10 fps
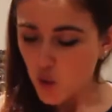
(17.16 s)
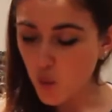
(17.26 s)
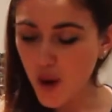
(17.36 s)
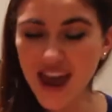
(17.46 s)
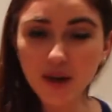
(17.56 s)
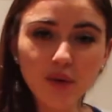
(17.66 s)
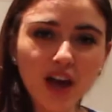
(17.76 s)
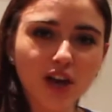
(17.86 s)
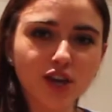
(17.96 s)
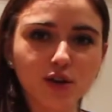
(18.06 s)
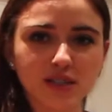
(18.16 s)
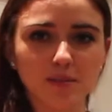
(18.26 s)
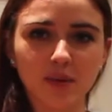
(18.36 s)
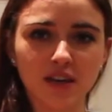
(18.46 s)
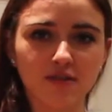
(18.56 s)
when we are
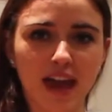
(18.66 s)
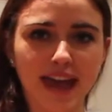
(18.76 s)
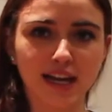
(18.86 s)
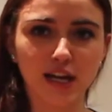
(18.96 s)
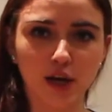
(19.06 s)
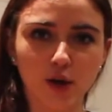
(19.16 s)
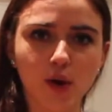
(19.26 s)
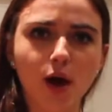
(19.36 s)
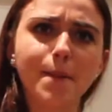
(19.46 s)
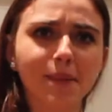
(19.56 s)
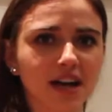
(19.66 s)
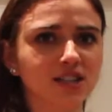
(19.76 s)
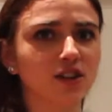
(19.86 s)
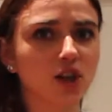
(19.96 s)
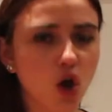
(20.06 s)
using PVA glue, because
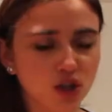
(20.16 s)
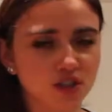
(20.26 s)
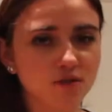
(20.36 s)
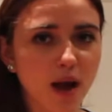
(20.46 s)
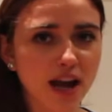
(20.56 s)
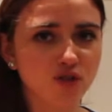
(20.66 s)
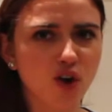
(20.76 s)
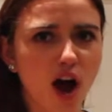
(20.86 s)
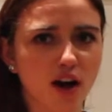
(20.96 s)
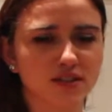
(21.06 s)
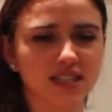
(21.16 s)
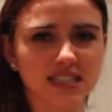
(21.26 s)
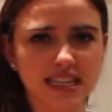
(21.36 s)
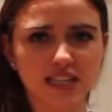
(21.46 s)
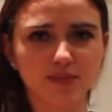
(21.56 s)
a lot of my crafts
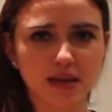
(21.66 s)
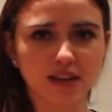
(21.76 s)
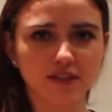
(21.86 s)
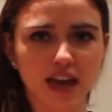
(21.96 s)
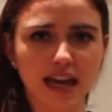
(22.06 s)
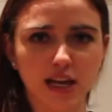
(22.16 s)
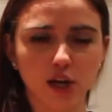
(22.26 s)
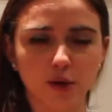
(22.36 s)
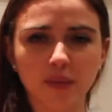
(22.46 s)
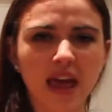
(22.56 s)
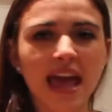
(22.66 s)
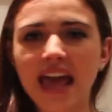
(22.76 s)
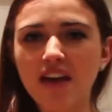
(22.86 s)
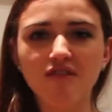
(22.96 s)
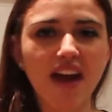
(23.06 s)
need PVA glue,
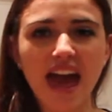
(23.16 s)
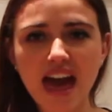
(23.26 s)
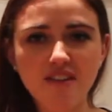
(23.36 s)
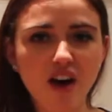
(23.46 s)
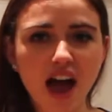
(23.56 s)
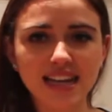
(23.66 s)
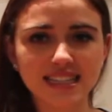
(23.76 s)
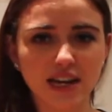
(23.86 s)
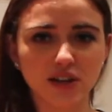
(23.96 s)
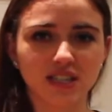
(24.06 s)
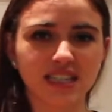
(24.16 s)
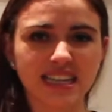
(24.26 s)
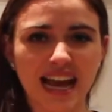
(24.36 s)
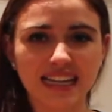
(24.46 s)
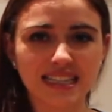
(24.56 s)
if ever I tell you to
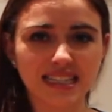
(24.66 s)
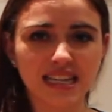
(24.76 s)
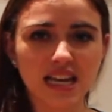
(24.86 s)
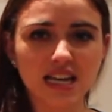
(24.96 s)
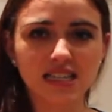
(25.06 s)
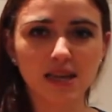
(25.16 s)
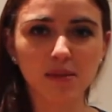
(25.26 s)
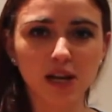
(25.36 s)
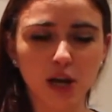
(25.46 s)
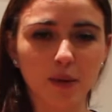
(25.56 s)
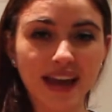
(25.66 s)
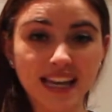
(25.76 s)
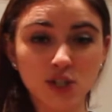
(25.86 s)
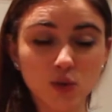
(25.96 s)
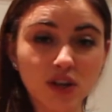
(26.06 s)
decant some glue
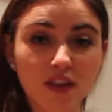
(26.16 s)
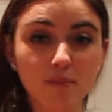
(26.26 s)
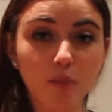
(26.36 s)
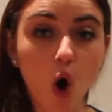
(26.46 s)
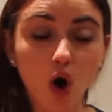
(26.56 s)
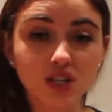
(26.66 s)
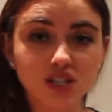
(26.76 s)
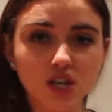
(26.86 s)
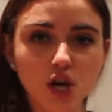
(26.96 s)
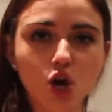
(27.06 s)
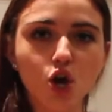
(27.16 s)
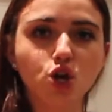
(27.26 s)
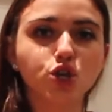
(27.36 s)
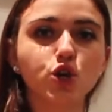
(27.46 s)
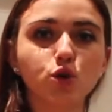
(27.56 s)
into another pot,
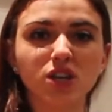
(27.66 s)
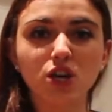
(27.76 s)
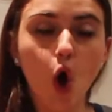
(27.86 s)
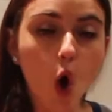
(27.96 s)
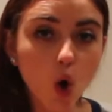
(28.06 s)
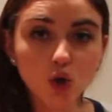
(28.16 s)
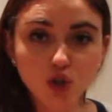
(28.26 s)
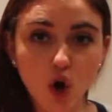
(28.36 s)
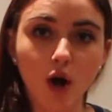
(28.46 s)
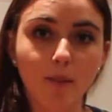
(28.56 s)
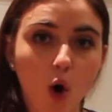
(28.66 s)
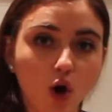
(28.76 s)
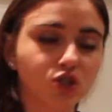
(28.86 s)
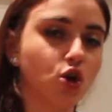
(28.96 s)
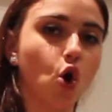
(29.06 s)
use an old yogurt
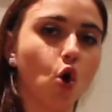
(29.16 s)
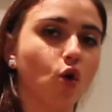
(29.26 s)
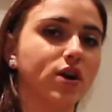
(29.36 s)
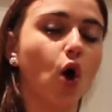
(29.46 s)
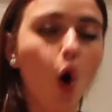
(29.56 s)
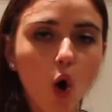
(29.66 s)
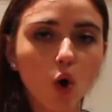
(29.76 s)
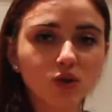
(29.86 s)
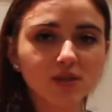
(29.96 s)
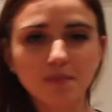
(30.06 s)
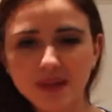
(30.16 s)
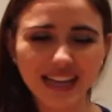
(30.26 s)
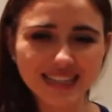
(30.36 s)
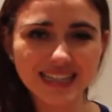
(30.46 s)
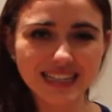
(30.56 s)
pot or an old
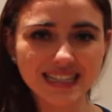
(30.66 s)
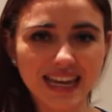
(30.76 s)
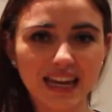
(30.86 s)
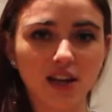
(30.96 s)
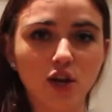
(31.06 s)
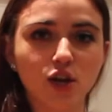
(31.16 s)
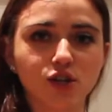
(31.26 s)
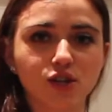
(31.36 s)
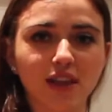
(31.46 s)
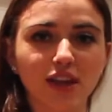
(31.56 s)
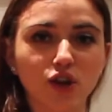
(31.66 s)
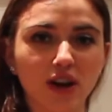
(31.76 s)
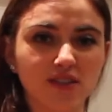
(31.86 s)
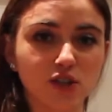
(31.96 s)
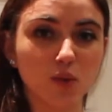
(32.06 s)
plastic tin so that you don't
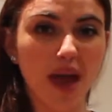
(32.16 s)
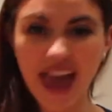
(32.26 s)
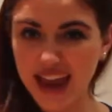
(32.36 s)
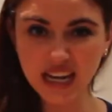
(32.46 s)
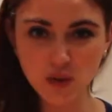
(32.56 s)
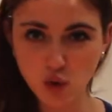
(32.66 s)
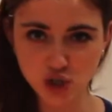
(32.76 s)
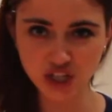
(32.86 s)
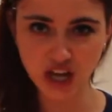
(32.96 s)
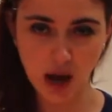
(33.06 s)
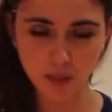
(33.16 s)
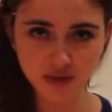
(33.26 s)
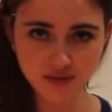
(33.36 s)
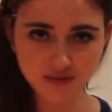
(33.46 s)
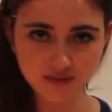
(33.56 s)
have to do any washing up.
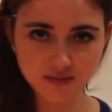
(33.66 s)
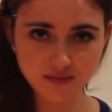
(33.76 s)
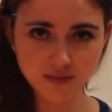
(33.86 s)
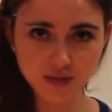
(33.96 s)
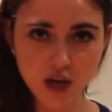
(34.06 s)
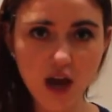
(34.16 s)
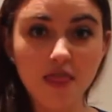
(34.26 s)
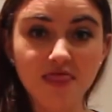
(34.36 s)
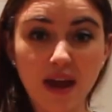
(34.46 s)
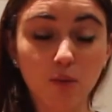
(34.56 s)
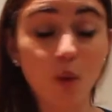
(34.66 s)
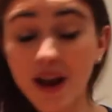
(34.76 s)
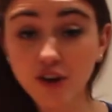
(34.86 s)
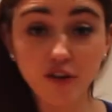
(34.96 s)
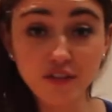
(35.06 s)
Then
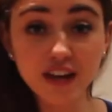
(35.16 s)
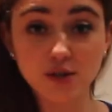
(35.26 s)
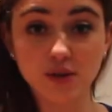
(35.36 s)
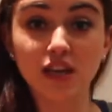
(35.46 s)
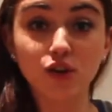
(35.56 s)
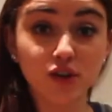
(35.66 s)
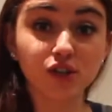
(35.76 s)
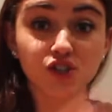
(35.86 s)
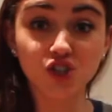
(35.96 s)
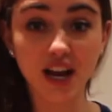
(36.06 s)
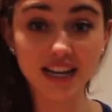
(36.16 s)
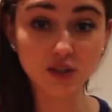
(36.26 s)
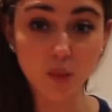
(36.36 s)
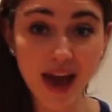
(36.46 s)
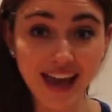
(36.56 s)
when you're finished with it, you can just chuck
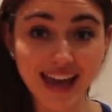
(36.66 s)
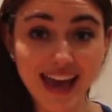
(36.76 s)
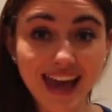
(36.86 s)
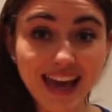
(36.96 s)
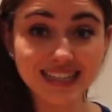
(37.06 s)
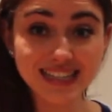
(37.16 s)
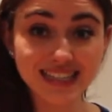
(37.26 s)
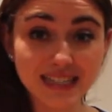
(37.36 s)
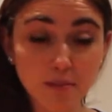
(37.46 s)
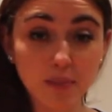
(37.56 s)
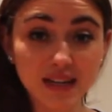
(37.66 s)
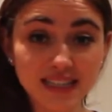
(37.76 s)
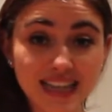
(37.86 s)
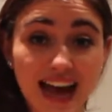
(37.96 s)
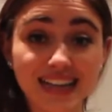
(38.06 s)
it away. It's as simple
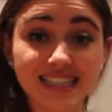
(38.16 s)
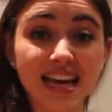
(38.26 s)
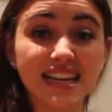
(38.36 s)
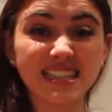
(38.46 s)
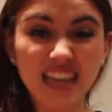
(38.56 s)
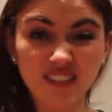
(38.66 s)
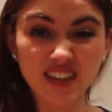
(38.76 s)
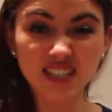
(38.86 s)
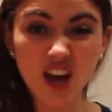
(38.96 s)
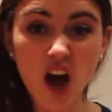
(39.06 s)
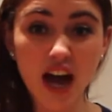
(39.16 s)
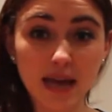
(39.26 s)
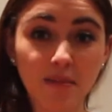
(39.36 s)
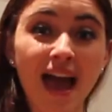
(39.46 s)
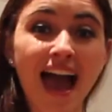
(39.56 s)
as that, saving
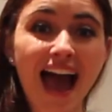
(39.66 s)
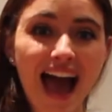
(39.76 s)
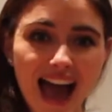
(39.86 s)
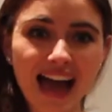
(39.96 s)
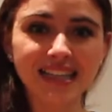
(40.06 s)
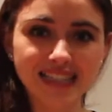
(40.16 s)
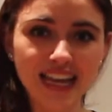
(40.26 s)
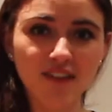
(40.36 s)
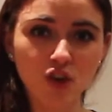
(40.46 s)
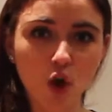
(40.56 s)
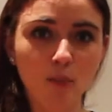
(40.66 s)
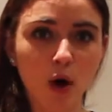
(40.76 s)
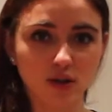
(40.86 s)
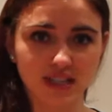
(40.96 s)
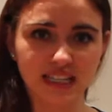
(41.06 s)
time and saving your
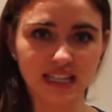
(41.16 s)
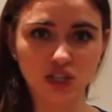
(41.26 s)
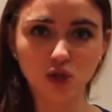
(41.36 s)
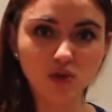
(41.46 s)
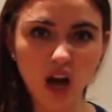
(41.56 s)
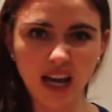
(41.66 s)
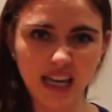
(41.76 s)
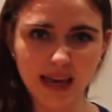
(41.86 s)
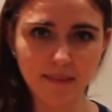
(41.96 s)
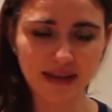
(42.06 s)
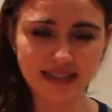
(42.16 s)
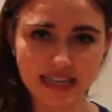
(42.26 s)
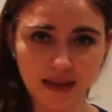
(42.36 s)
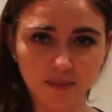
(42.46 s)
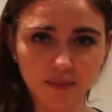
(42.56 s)
bowls getting too gunky and
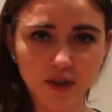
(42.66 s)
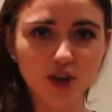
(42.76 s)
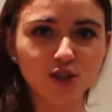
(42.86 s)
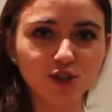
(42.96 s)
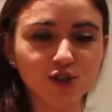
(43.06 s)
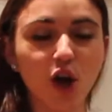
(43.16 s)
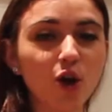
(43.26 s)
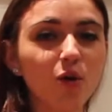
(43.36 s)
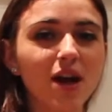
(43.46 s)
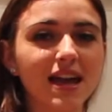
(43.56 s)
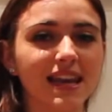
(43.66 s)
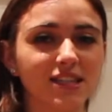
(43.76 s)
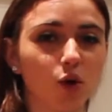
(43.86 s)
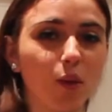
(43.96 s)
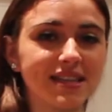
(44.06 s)
messy. So
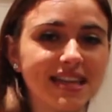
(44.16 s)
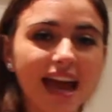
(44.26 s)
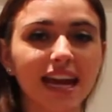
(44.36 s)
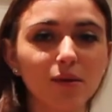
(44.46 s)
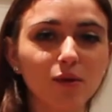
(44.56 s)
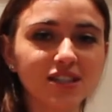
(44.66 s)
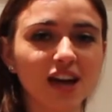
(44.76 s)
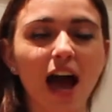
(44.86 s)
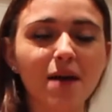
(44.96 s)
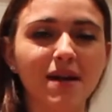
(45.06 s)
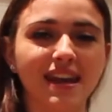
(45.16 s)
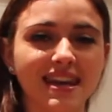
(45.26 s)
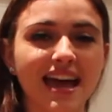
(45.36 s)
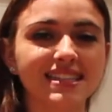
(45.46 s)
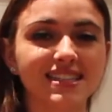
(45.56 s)
let's not waste any more time and
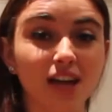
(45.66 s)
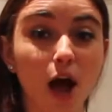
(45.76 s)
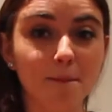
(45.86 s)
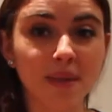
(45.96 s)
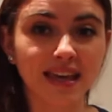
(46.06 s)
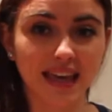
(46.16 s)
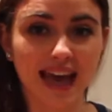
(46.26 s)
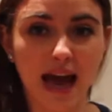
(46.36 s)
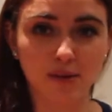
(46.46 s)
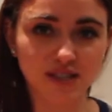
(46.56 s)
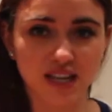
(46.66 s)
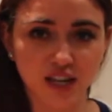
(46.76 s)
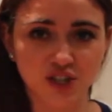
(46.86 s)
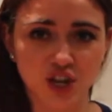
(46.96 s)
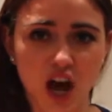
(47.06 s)
let's start making our
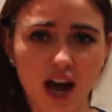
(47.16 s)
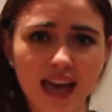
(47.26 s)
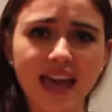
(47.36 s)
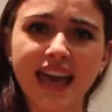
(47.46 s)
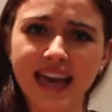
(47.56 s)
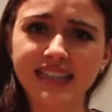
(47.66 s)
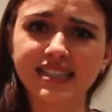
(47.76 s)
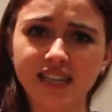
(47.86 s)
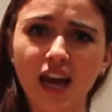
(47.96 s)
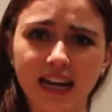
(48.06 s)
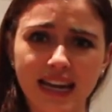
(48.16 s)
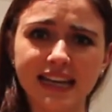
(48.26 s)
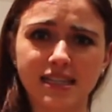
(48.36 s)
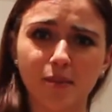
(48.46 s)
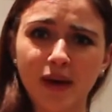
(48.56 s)
sun jar. It certainly
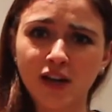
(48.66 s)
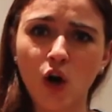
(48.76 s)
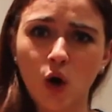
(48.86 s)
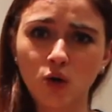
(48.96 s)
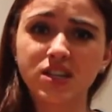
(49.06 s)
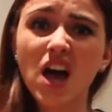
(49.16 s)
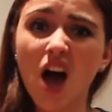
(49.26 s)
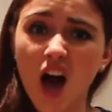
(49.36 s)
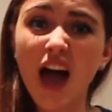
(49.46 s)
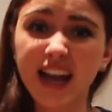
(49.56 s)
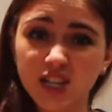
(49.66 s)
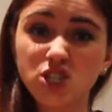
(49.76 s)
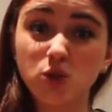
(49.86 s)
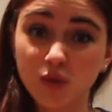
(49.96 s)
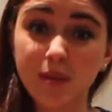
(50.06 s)
is a bit cold. I could
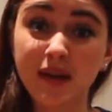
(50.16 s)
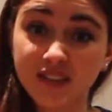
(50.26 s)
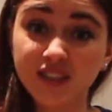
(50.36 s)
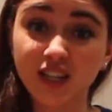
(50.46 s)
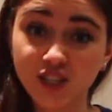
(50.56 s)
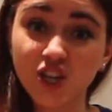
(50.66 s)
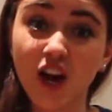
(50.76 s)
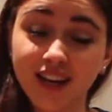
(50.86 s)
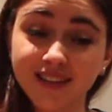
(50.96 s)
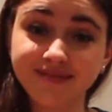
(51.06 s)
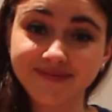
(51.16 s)
do with a bit of sunshine.